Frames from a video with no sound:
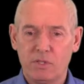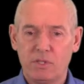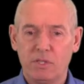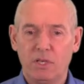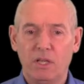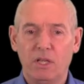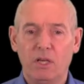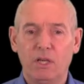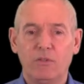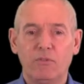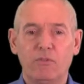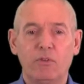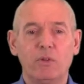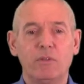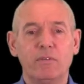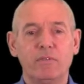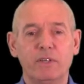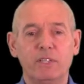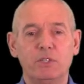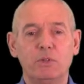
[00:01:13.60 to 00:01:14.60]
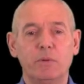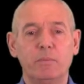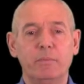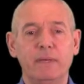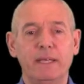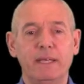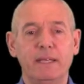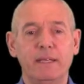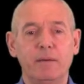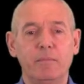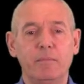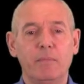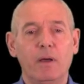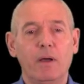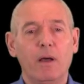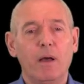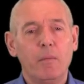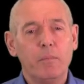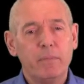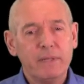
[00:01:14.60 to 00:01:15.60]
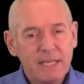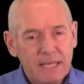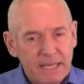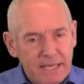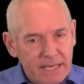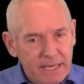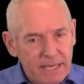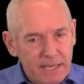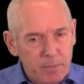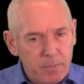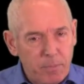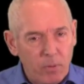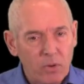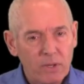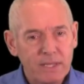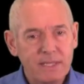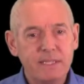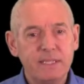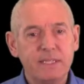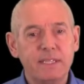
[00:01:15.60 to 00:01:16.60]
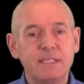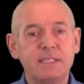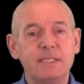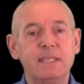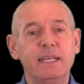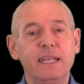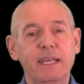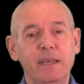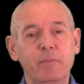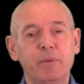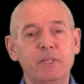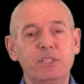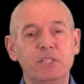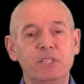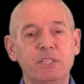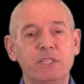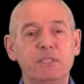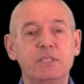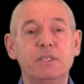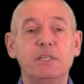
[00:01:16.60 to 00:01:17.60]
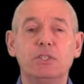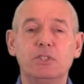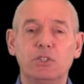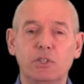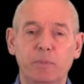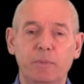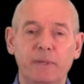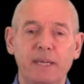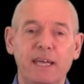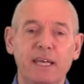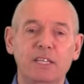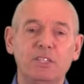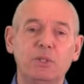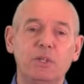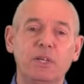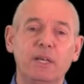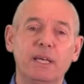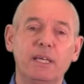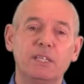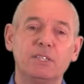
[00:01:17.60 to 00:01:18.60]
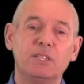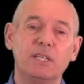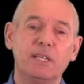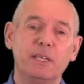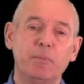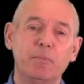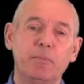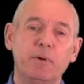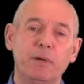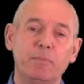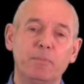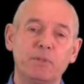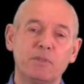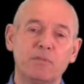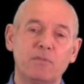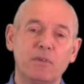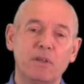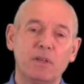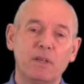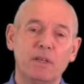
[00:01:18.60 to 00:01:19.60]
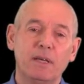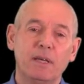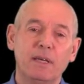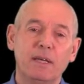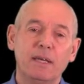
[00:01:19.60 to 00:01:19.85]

to learn through the visual medium, but the key point is that images should be educationally purposeful.